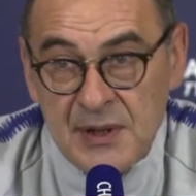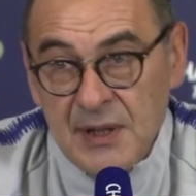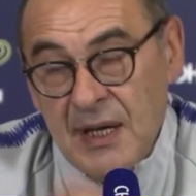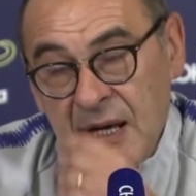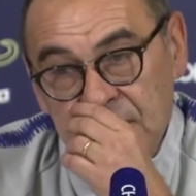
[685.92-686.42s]

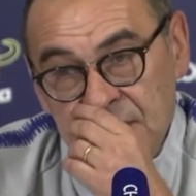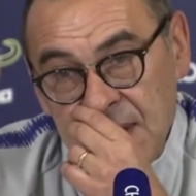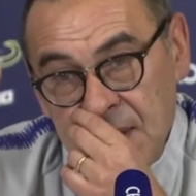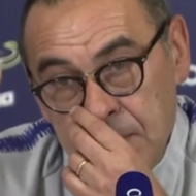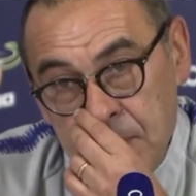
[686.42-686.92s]
have
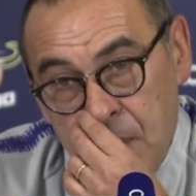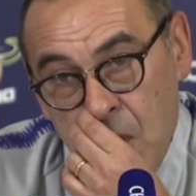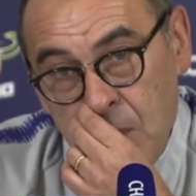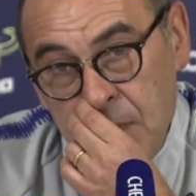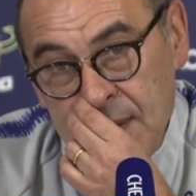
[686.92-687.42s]

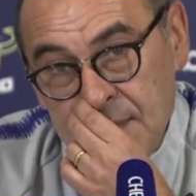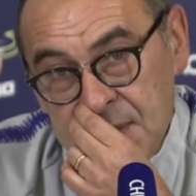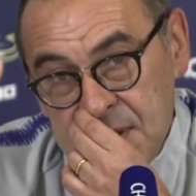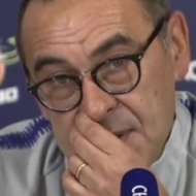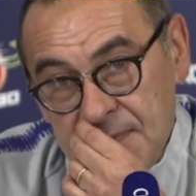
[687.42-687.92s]

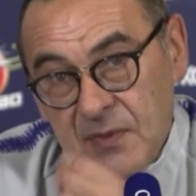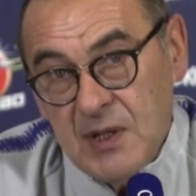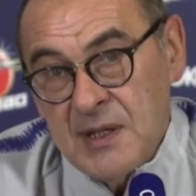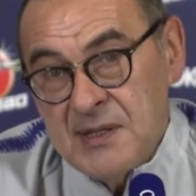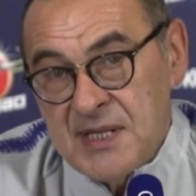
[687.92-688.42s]
problems
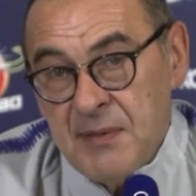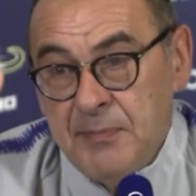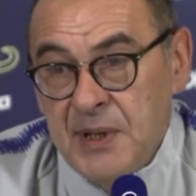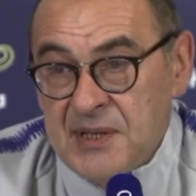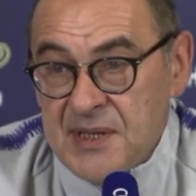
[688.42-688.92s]
in set
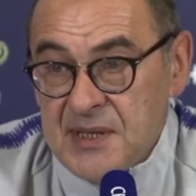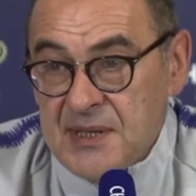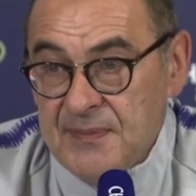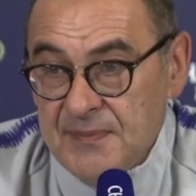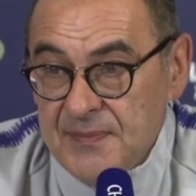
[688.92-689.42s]
pieces.
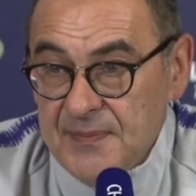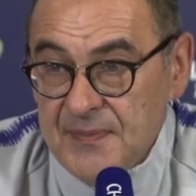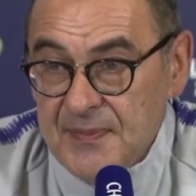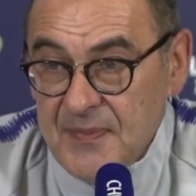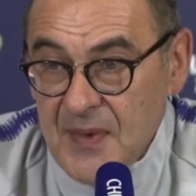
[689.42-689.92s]

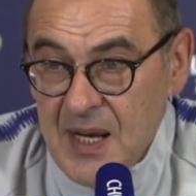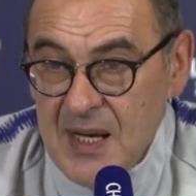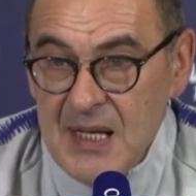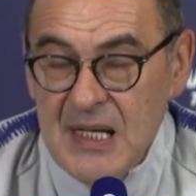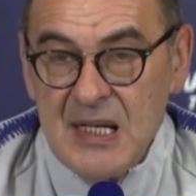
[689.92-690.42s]

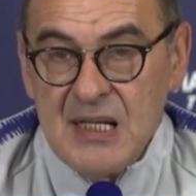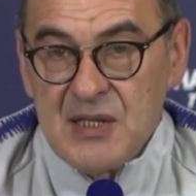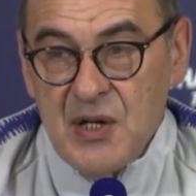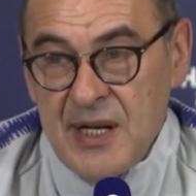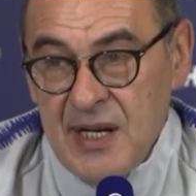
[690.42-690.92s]

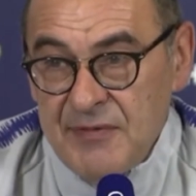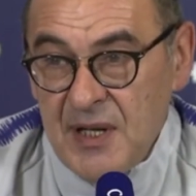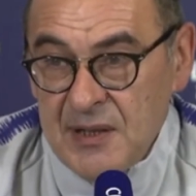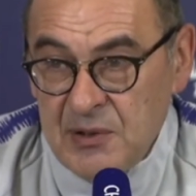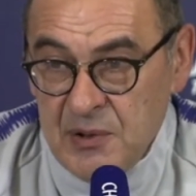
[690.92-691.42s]
So I
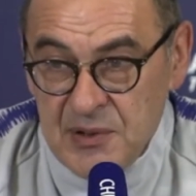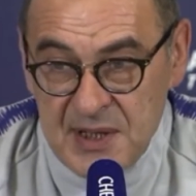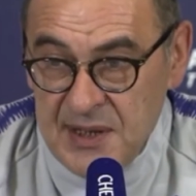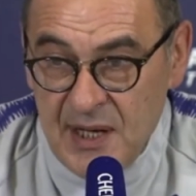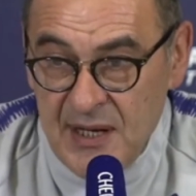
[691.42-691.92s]
have to
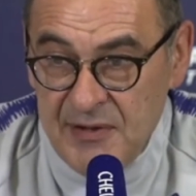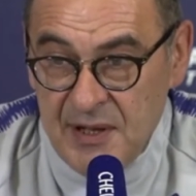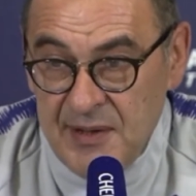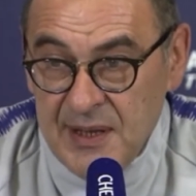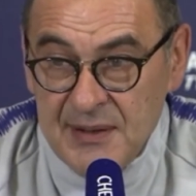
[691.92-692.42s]
consider
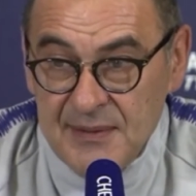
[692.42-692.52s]
everything.